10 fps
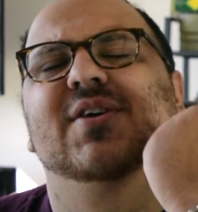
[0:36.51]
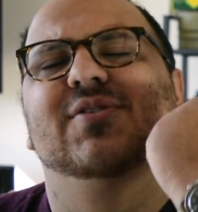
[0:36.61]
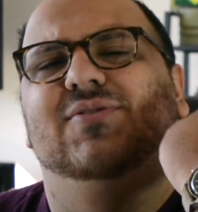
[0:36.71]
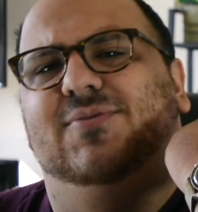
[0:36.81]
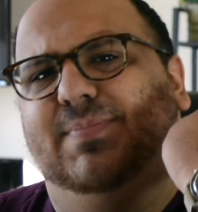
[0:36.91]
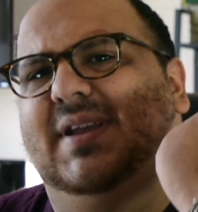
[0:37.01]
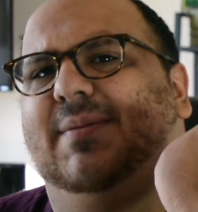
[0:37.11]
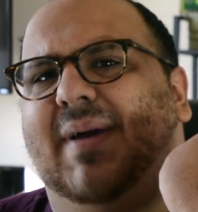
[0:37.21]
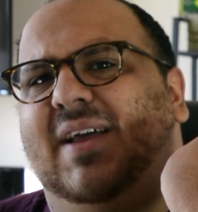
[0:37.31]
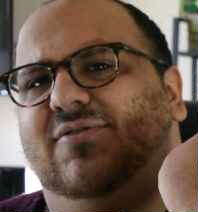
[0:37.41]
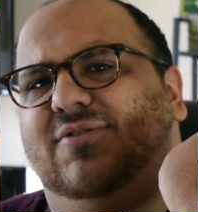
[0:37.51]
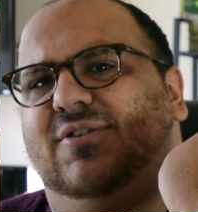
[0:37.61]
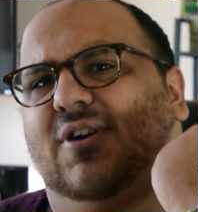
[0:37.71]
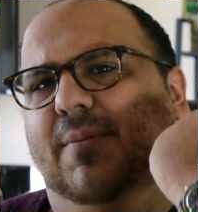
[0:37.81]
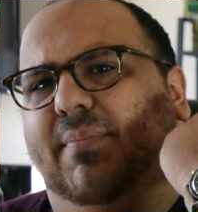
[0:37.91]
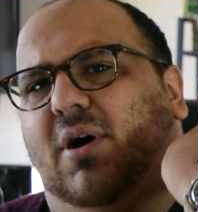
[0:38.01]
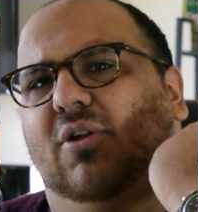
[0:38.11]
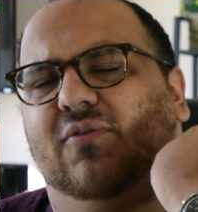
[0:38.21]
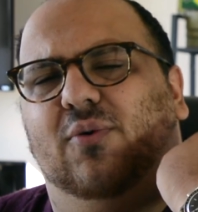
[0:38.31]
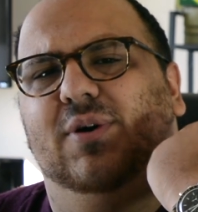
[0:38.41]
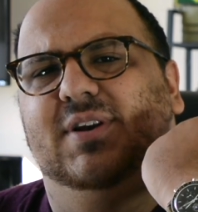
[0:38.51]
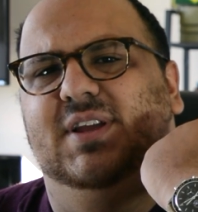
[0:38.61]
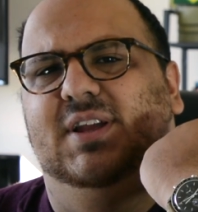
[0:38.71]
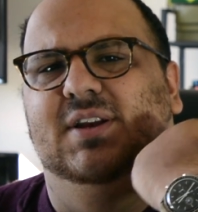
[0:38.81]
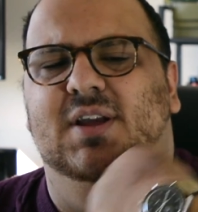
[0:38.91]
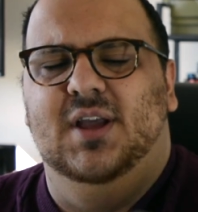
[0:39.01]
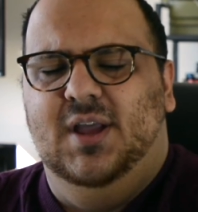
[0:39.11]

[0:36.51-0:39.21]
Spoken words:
Speedmaster Apollo 14